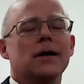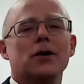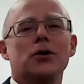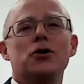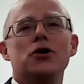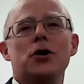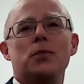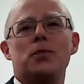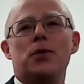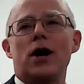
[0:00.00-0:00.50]

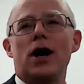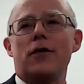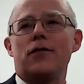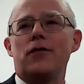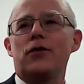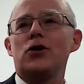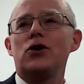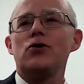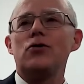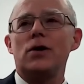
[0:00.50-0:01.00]
Good prayer for
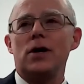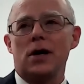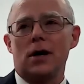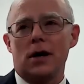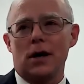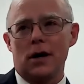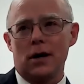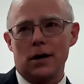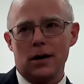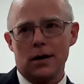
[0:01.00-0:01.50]
the new
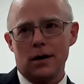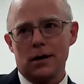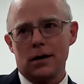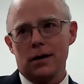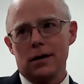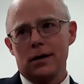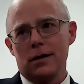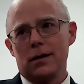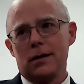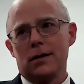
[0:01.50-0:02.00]
year.
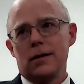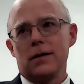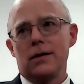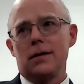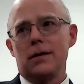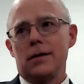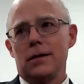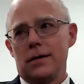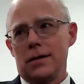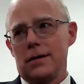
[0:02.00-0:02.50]

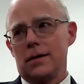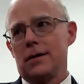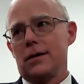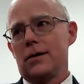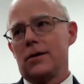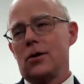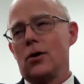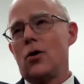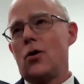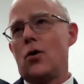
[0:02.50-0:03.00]

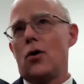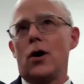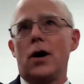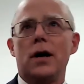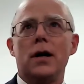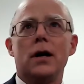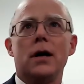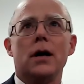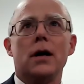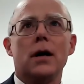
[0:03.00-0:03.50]

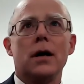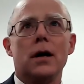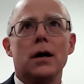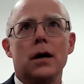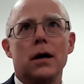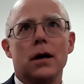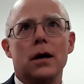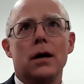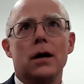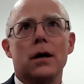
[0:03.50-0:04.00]
Lord,
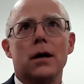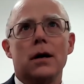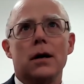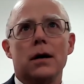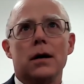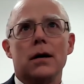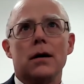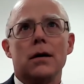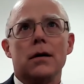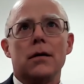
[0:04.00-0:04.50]

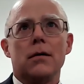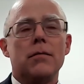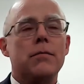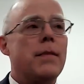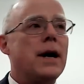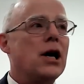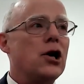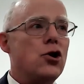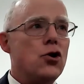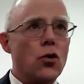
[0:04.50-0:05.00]

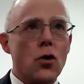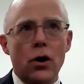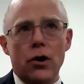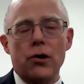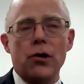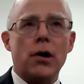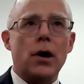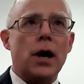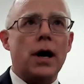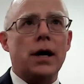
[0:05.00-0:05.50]
may your
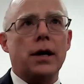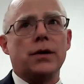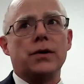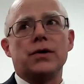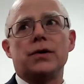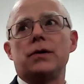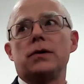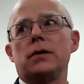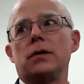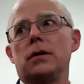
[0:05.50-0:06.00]

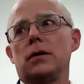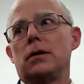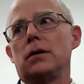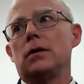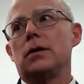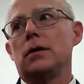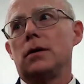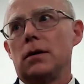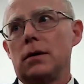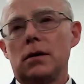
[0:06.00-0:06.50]
grace
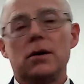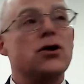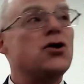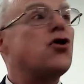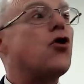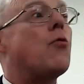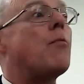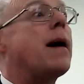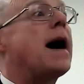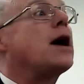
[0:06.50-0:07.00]

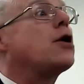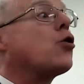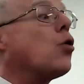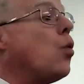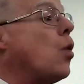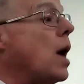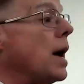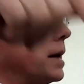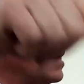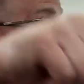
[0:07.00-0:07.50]
no matter
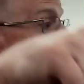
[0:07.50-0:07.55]
what